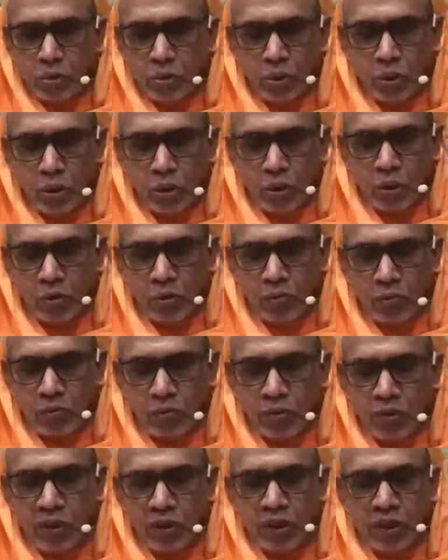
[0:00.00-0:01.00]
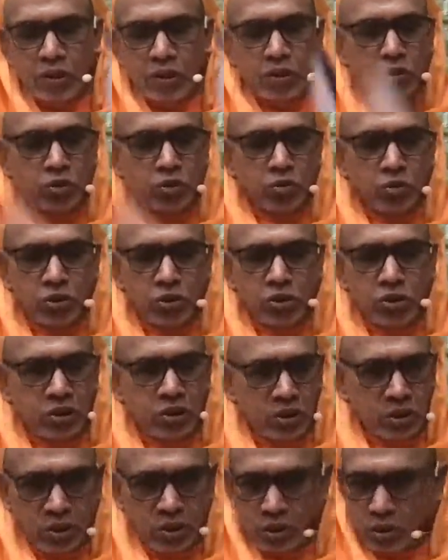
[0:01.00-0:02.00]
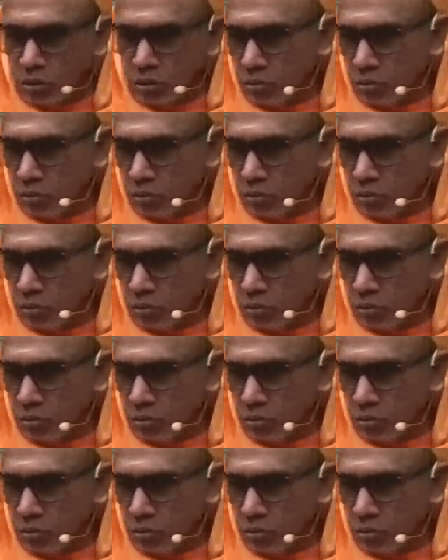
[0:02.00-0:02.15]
So, we will continue this